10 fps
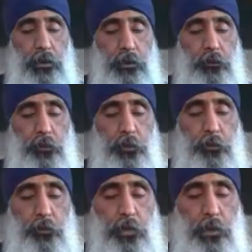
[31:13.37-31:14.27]
If you
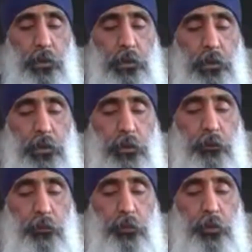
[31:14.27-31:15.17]
find that your
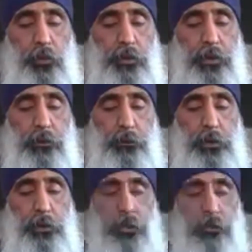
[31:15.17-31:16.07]
focus has
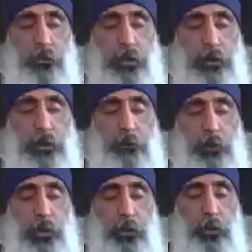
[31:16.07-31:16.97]
been distracted
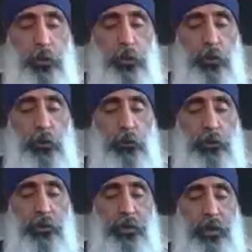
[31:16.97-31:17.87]
by a thought or a
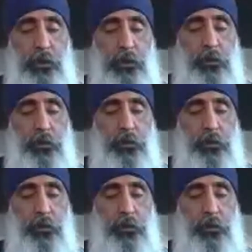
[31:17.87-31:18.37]
sound,